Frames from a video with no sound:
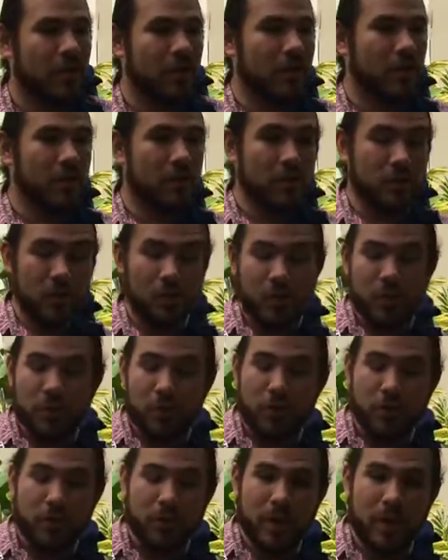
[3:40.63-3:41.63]
There's a term you
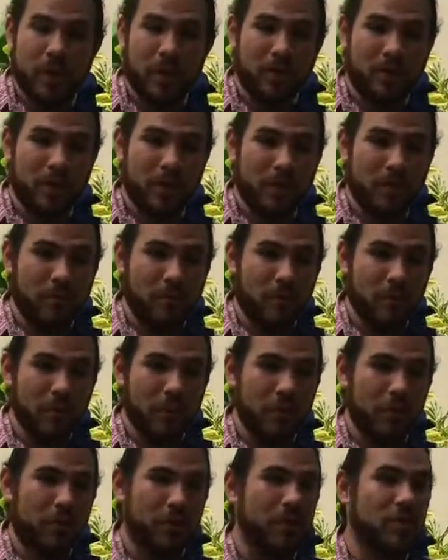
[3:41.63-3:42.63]
folks might not be
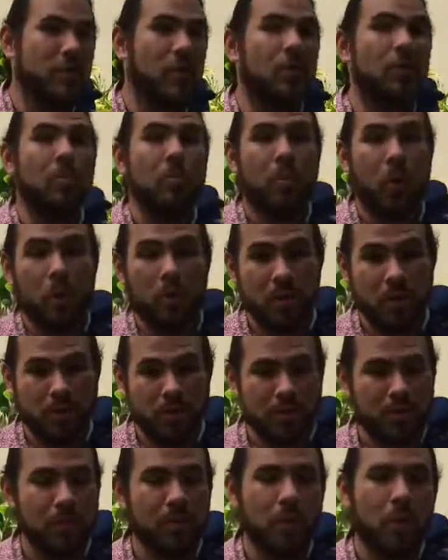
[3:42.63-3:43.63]
familiar with, it's called
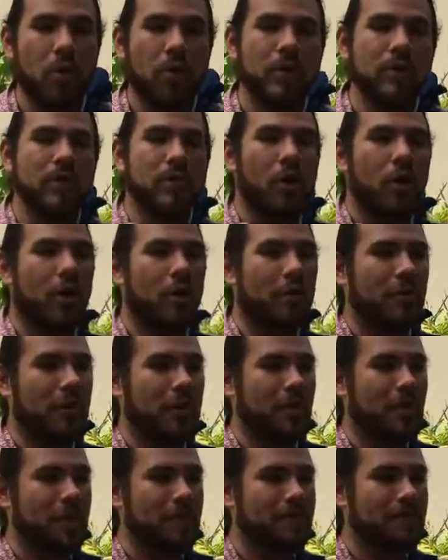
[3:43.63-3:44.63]
bolas. And bolas are
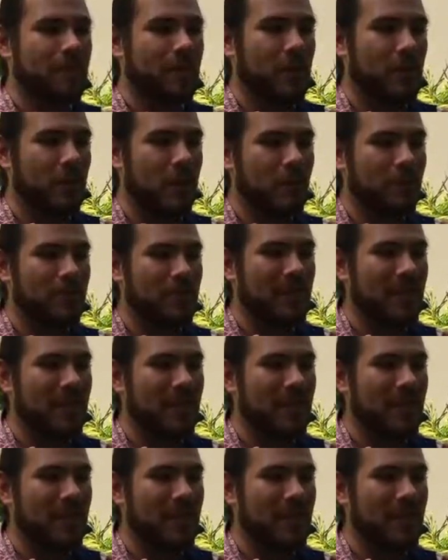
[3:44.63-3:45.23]
the, well,